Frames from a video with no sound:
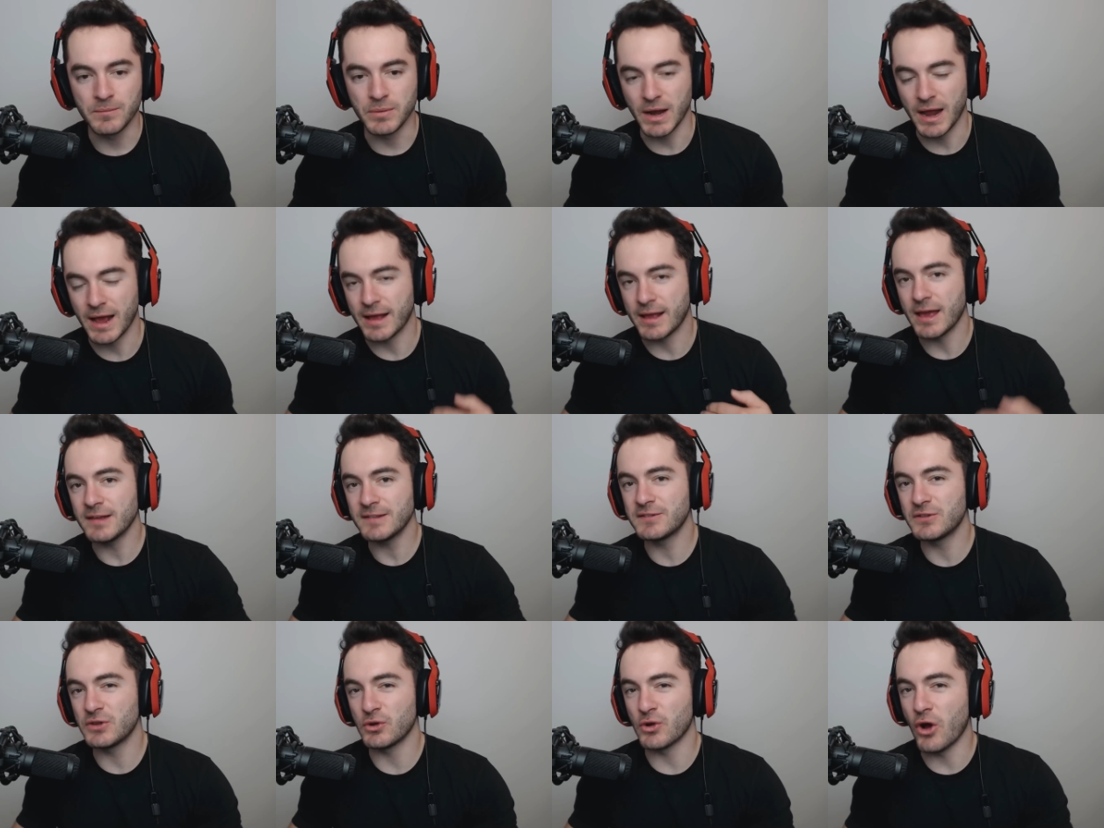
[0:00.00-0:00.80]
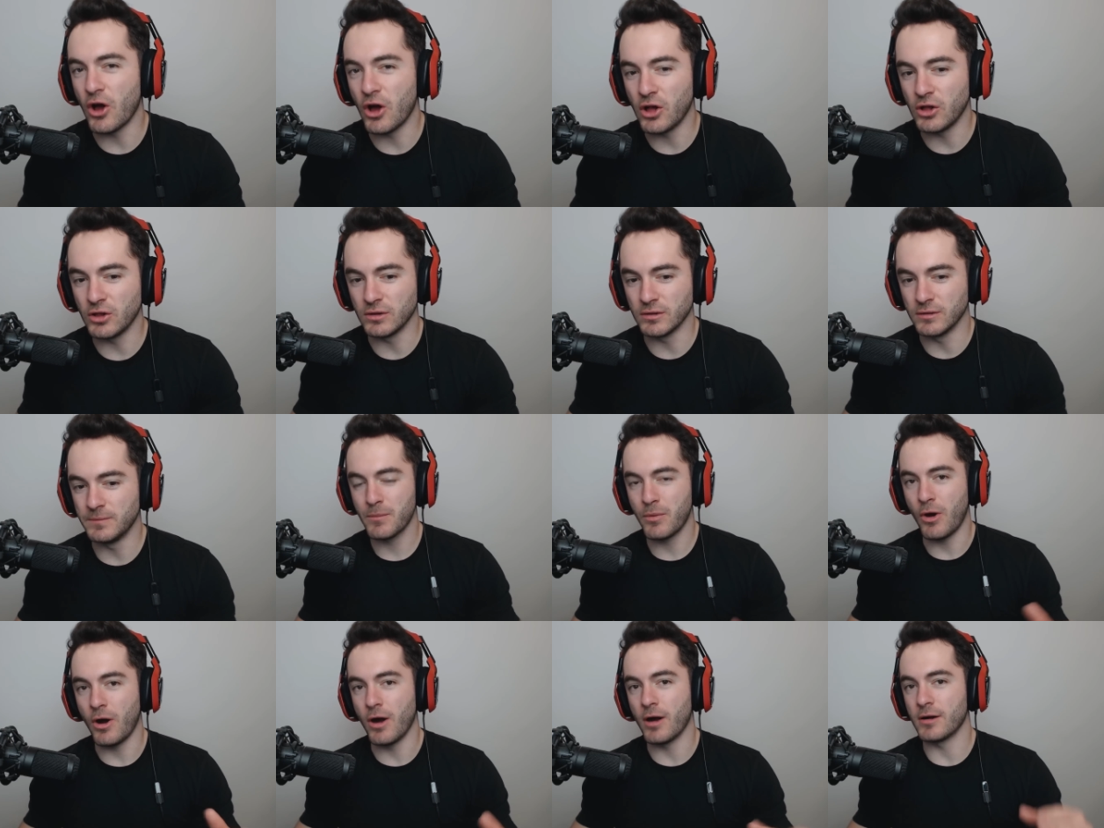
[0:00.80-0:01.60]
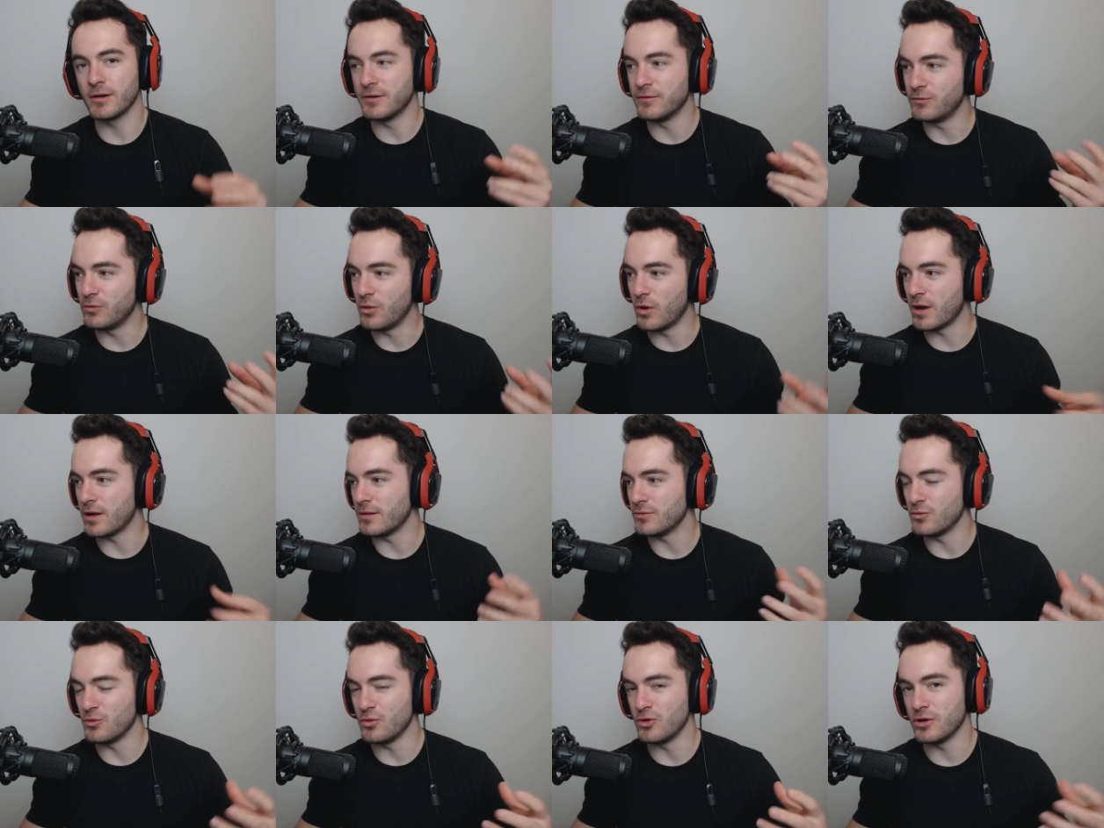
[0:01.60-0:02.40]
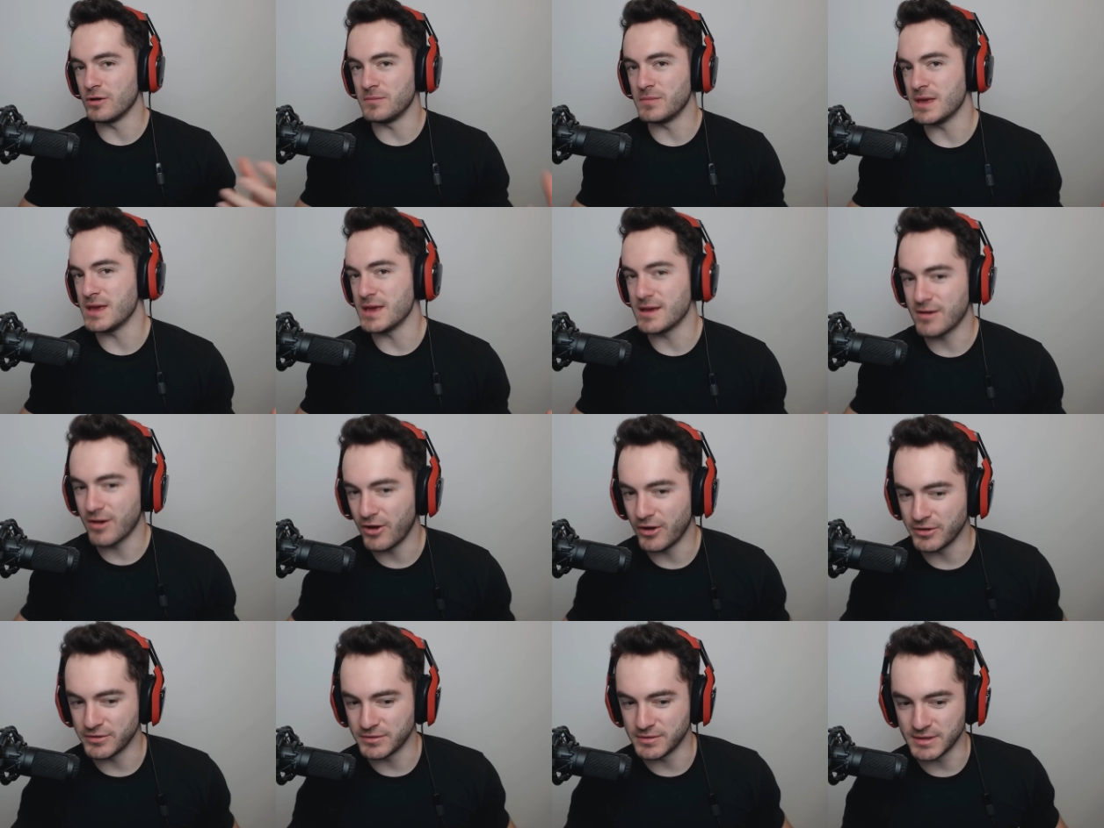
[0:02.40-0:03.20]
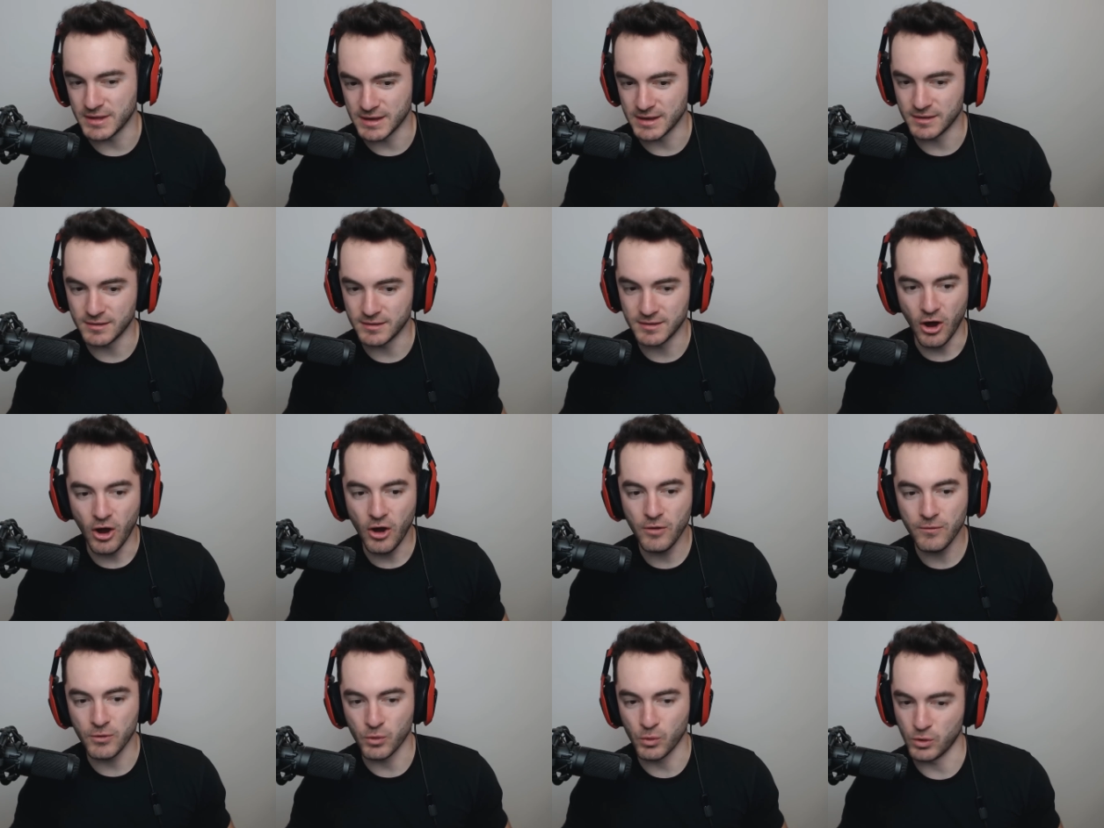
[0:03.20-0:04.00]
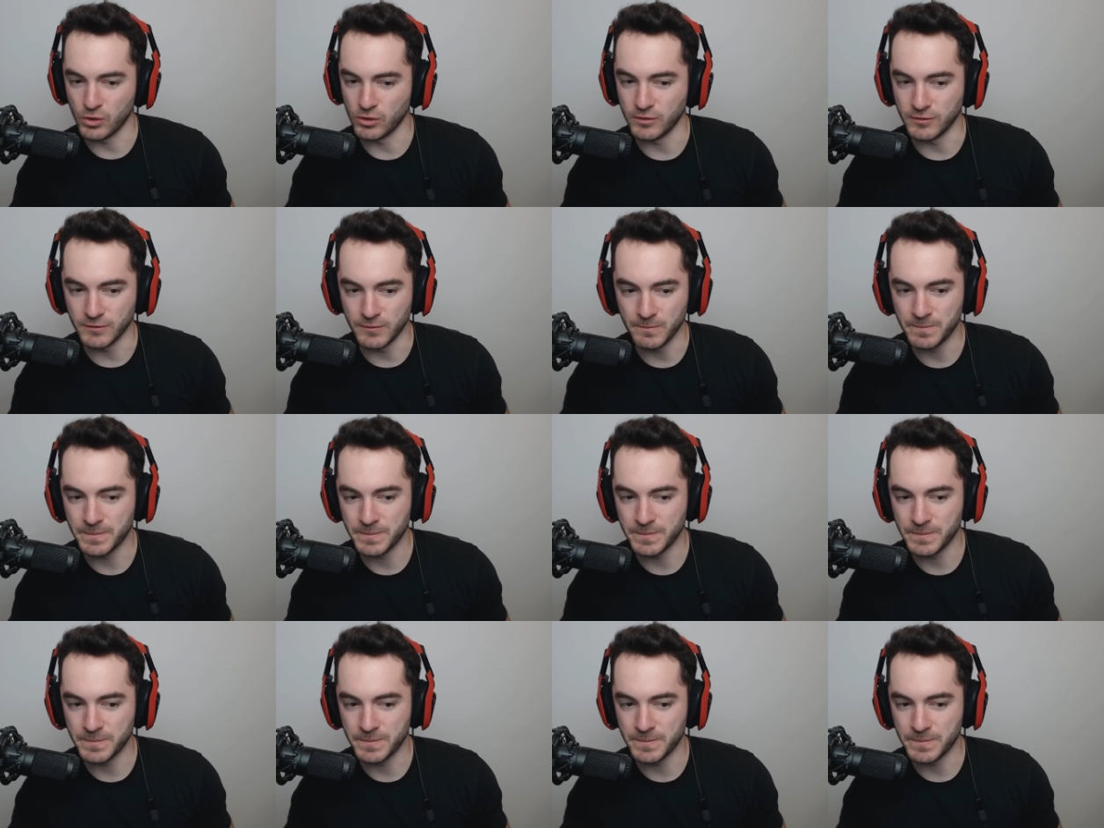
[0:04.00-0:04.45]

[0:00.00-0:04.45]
But I guess they're all part of what would be called the overworld.